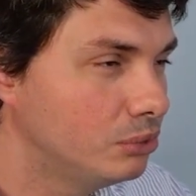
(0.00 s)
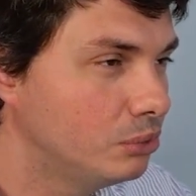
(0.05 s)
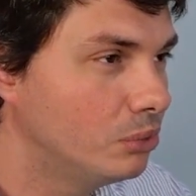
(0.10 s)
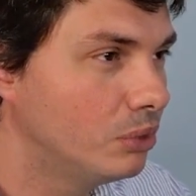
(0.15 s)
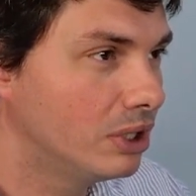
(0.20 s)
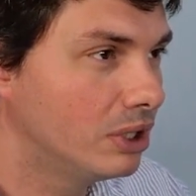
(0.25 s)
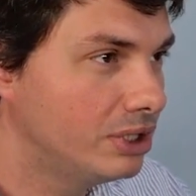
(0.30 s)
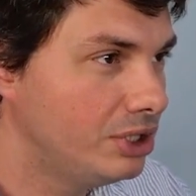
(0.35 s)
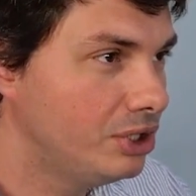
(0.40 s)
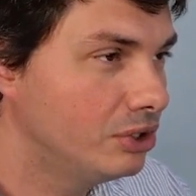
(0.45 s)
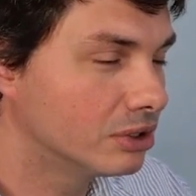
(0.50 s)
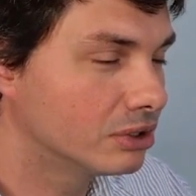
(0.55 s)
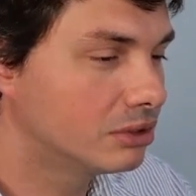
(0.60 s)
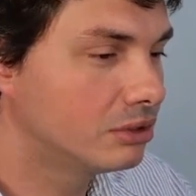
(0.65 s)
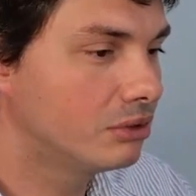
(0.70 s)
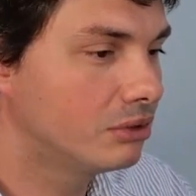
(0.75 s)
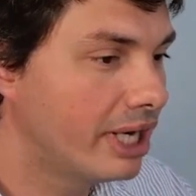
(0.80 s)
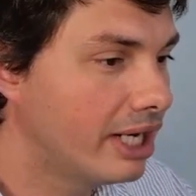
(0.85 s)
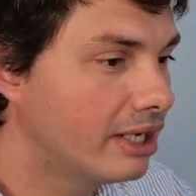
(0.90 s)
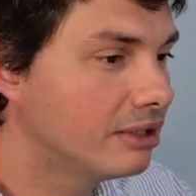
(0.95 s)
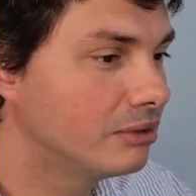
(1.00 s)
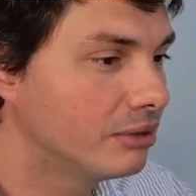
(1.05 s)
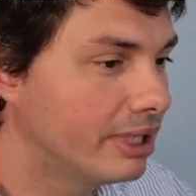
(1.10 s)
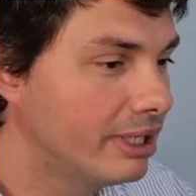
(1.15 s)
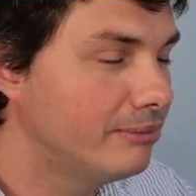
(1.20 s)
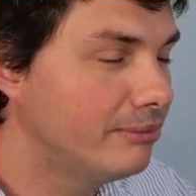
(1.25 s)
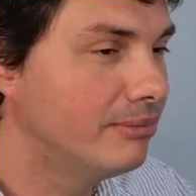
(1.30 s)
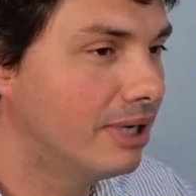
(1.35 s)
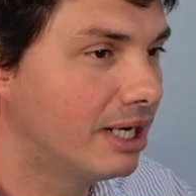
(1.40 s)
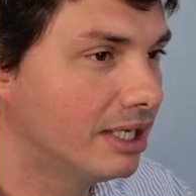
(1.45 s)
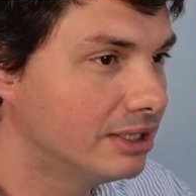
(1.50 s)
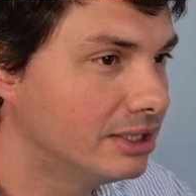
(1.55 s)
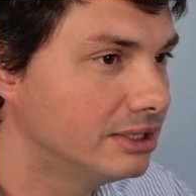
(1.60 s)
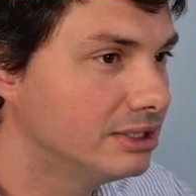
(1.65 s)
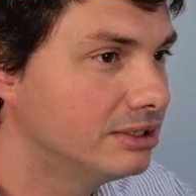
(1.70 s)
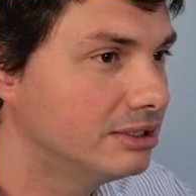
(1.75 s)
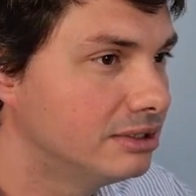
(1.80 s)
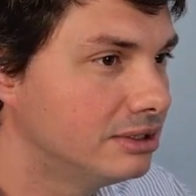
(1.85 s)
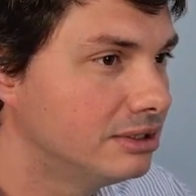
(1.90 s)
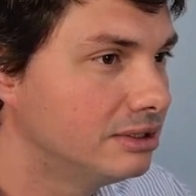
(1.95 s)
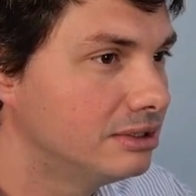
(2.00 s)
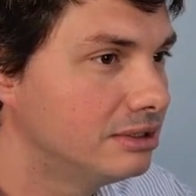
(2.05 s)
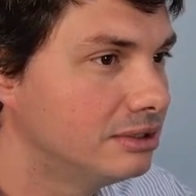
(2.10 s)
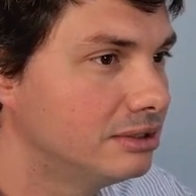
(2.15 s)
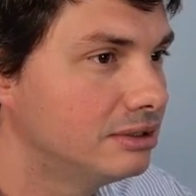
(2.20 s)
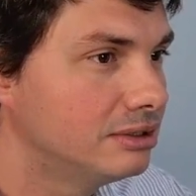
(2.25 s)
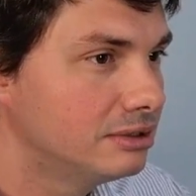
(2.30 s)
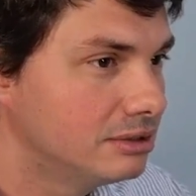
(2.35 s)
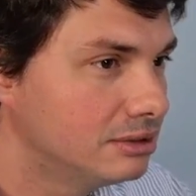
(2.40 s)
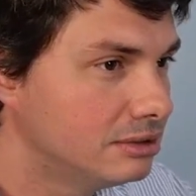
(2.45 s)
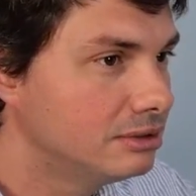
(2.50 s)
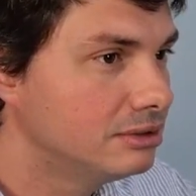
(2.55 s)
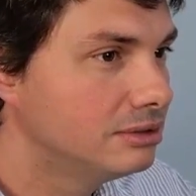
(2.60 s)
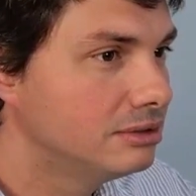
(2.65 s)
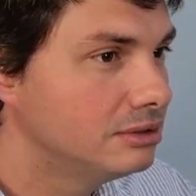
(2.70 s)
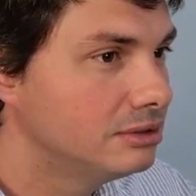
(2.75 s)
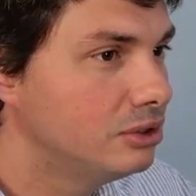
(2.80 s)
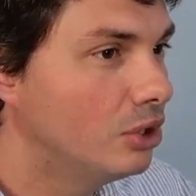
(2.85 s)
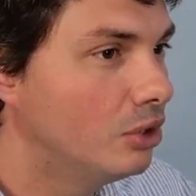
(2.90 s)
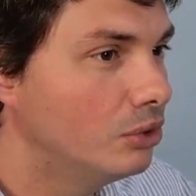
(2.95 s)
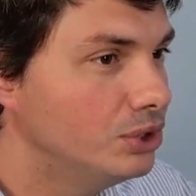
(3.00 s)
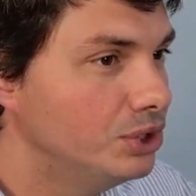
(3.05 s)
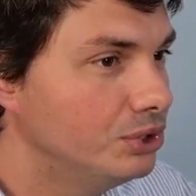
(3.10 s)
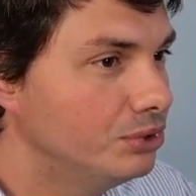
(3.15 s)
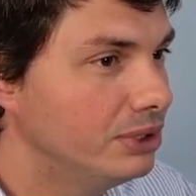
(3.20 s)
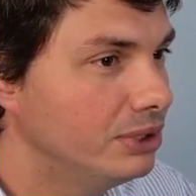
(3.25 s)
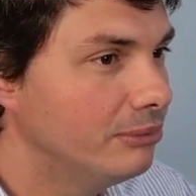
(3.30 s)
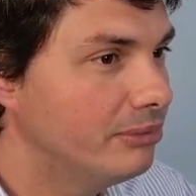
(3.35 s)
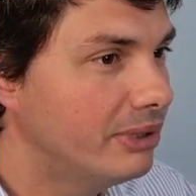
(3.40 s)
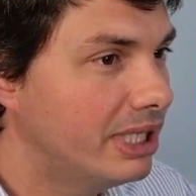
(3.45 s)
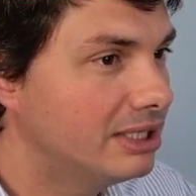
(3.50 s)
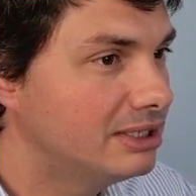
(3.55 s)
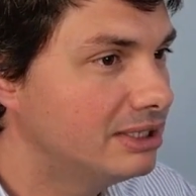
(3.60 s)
your grandmother told you in the past.